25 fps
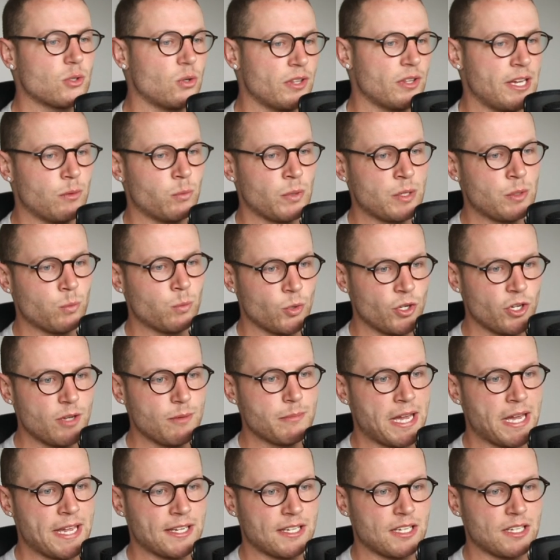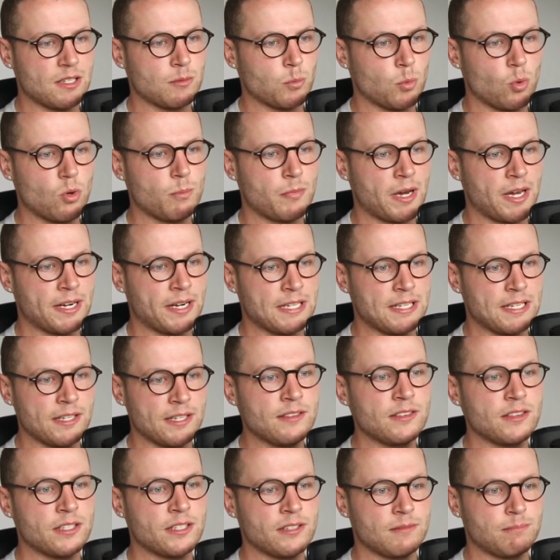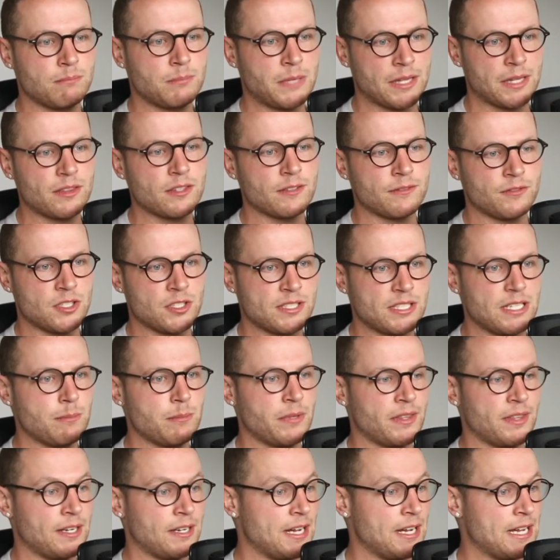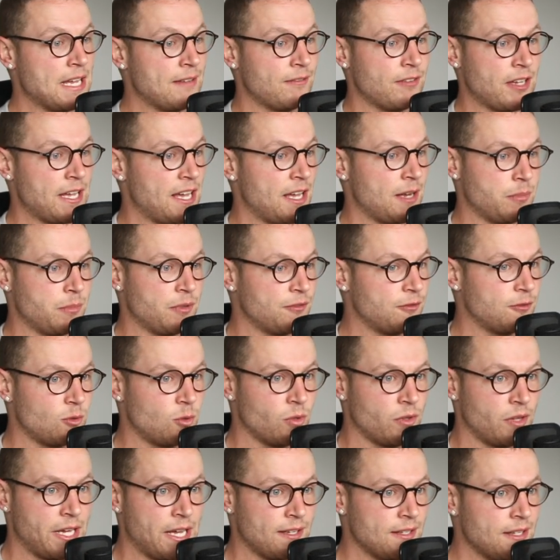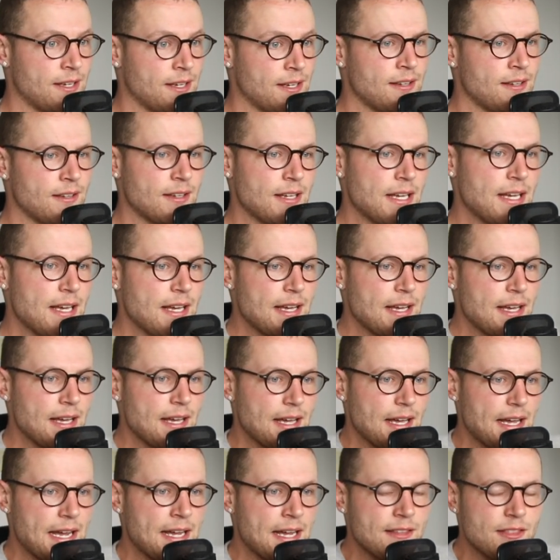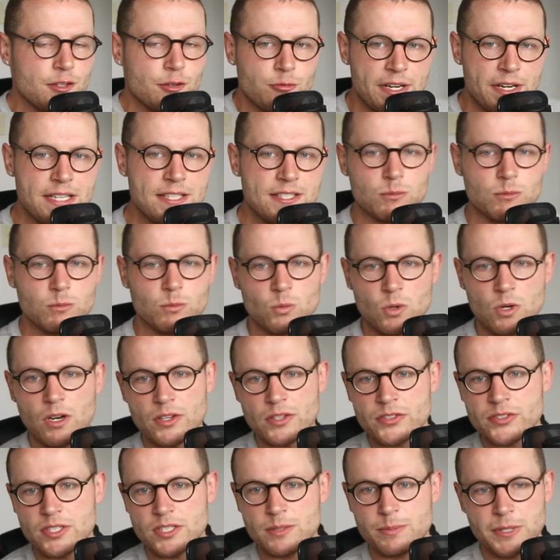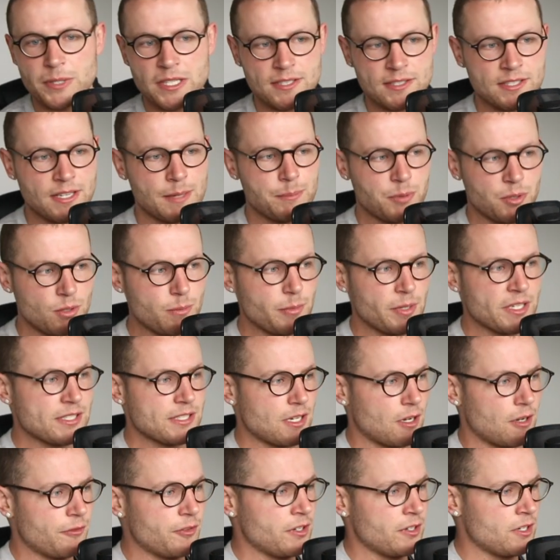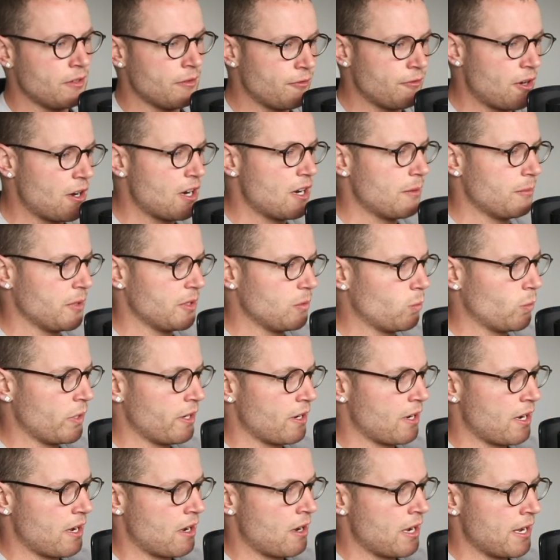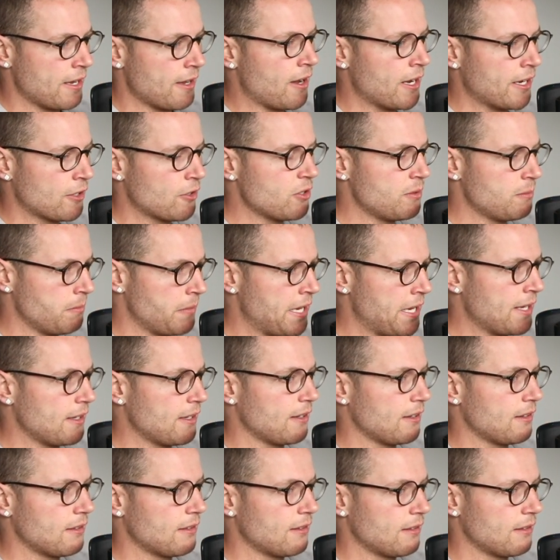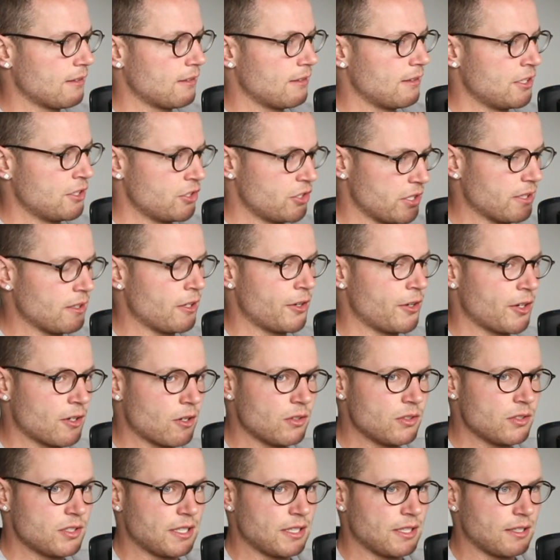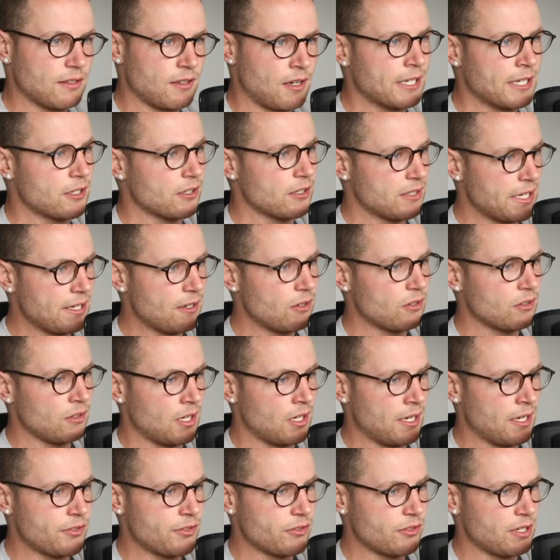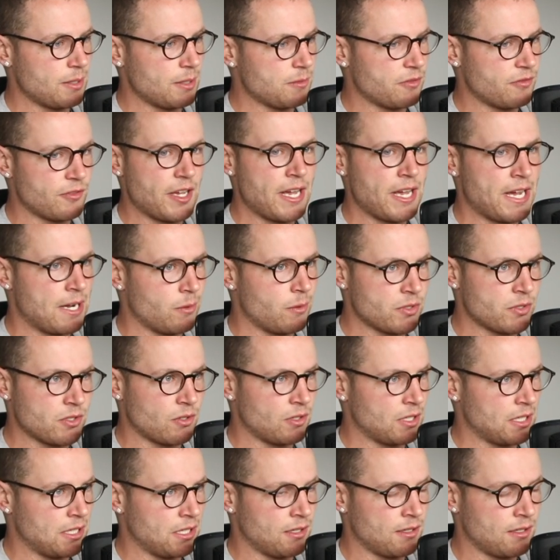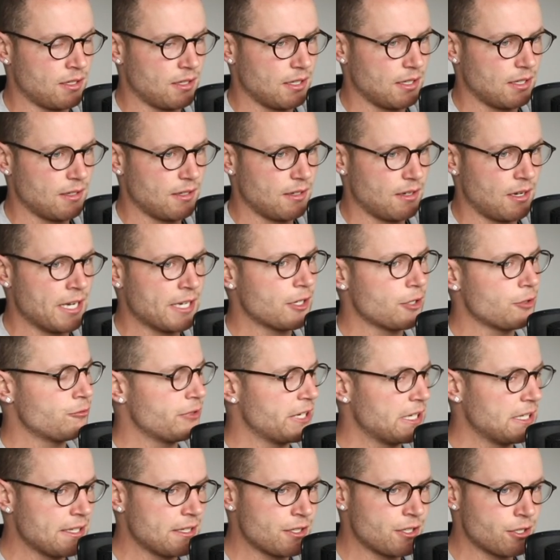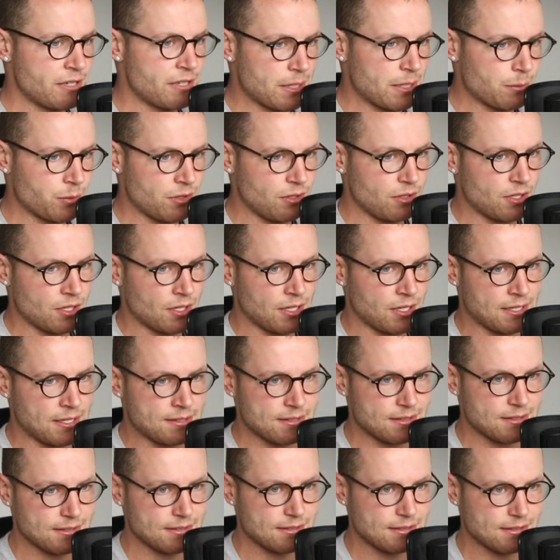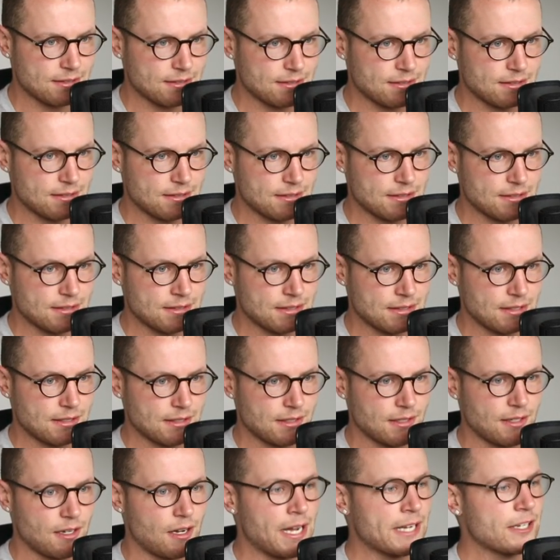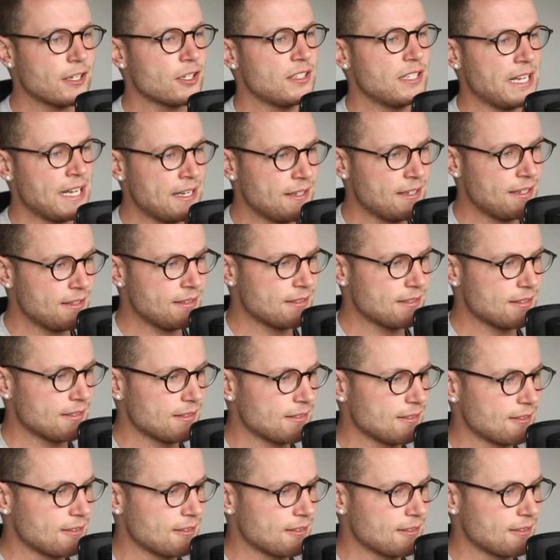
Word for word: that we were making more money in the month of December than I ever had before that year. And the reason was is because I put myself in an environment where I, I, I could make a shitload of content. I could get on live streams for hours on end. I could really interact with you guys. I could edit